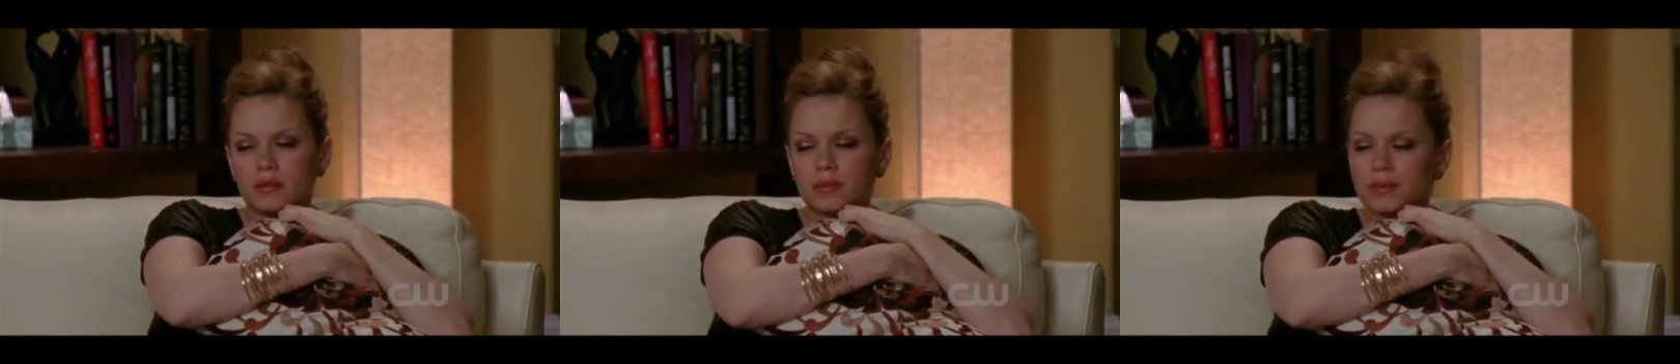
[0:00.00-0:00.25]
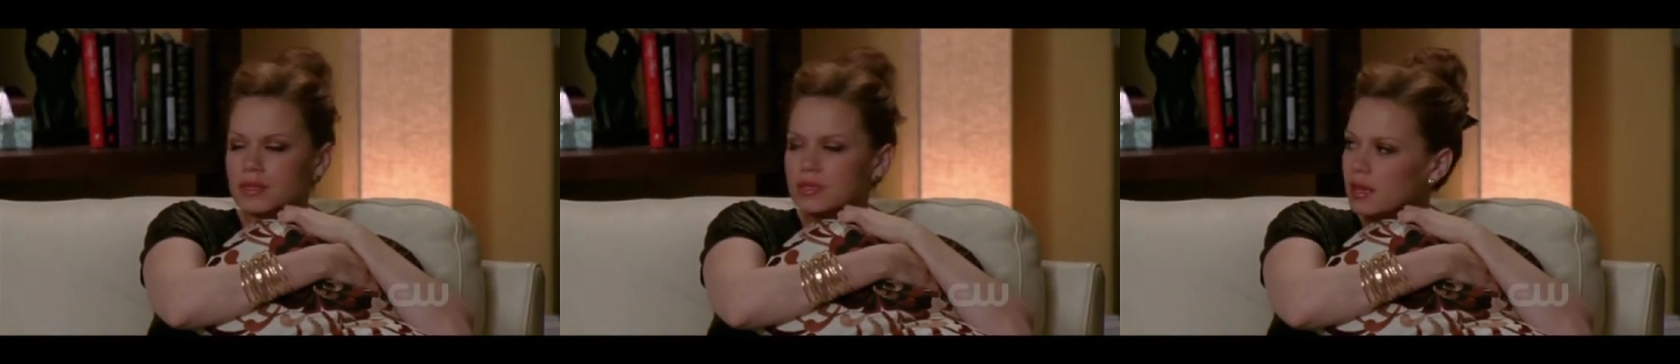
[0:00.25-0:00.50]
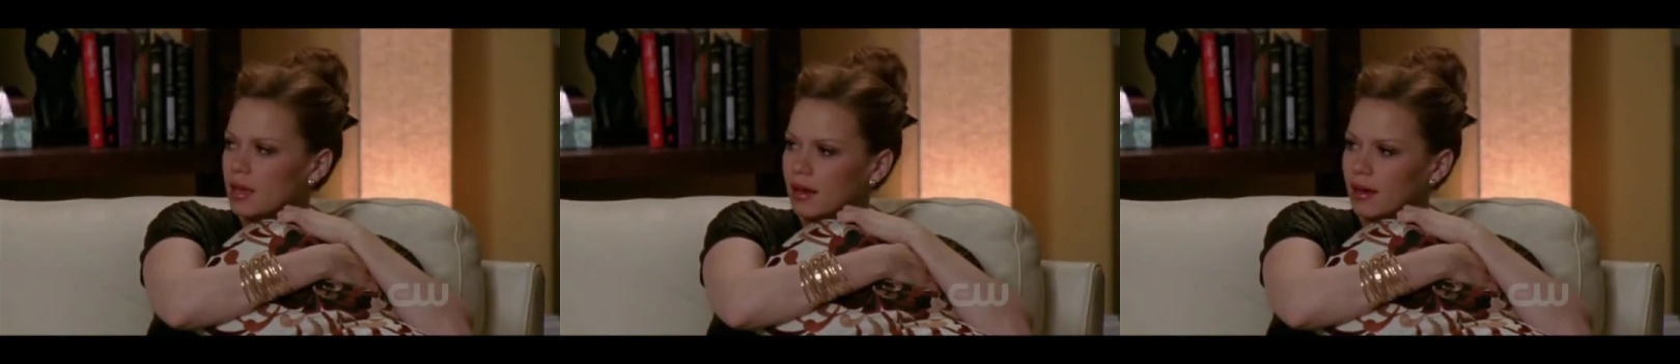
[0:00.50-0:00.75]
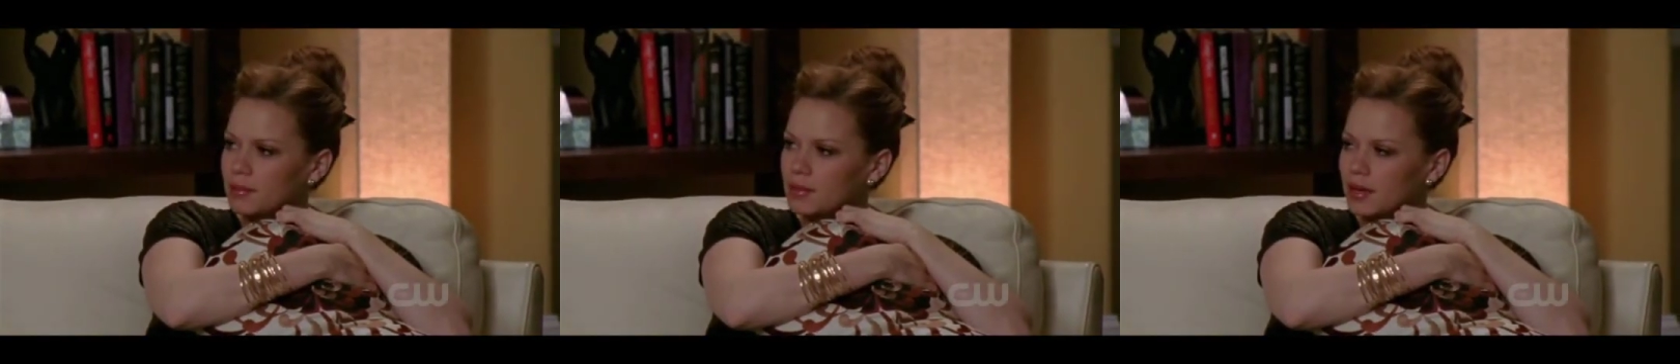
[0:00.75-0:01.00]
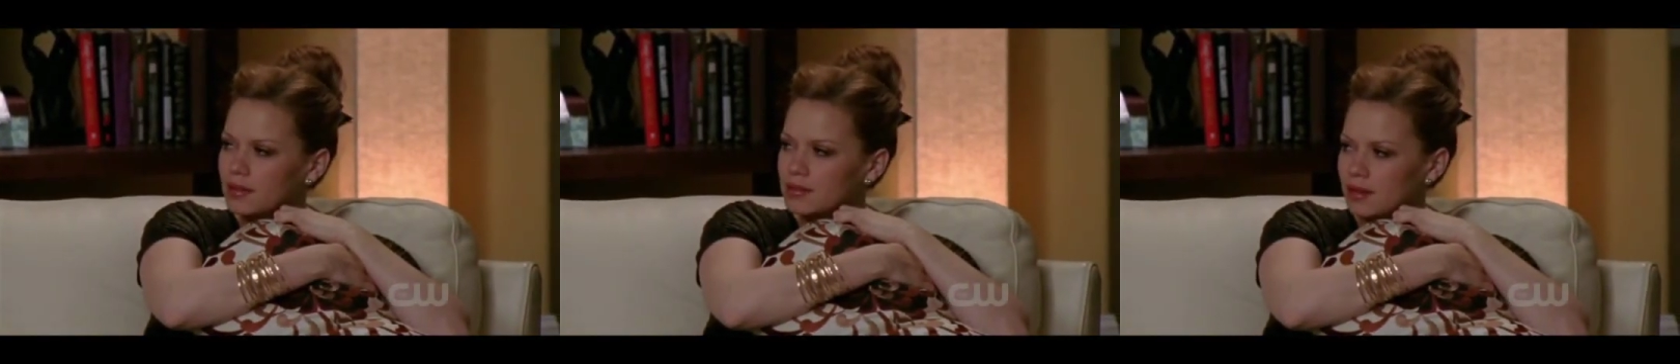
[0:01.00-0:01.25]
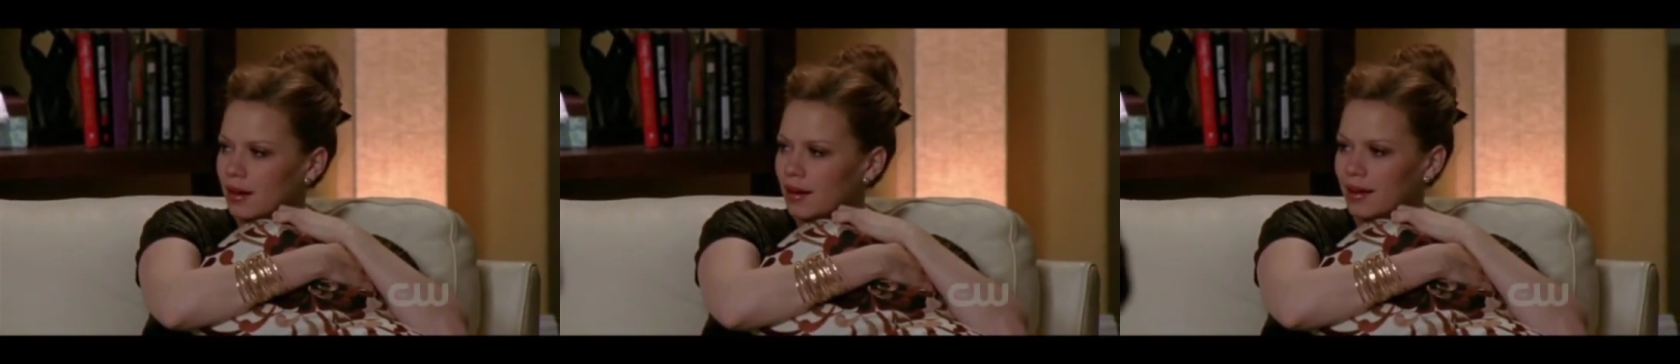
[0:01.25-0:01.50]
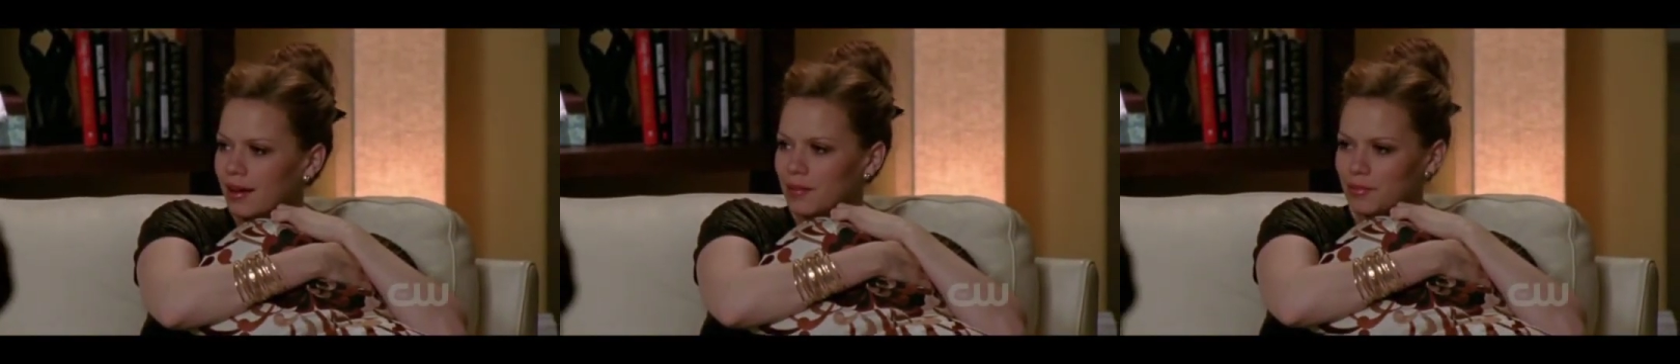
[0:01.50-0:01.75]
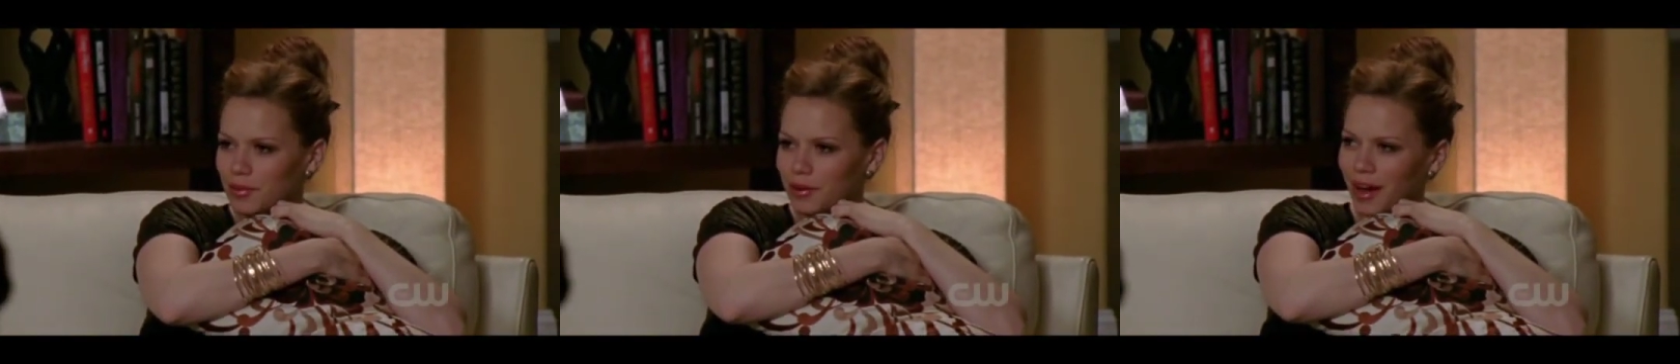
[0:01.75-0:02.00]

What am I saying? I'm not sorry. I'm